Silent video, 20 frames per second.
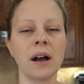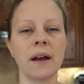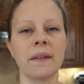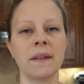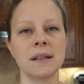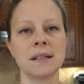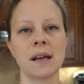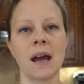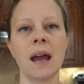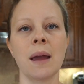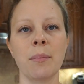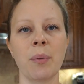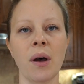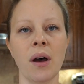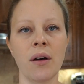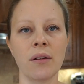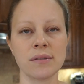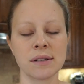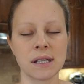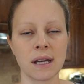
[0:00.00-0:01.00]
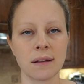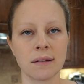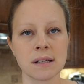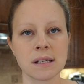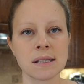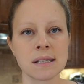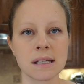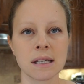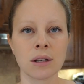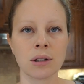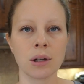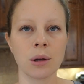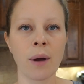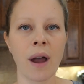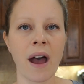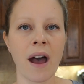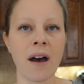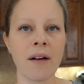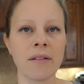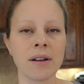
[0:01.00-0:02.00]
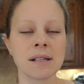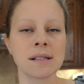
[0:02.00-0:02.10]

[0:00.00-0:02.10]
on the type of stainless steel you have,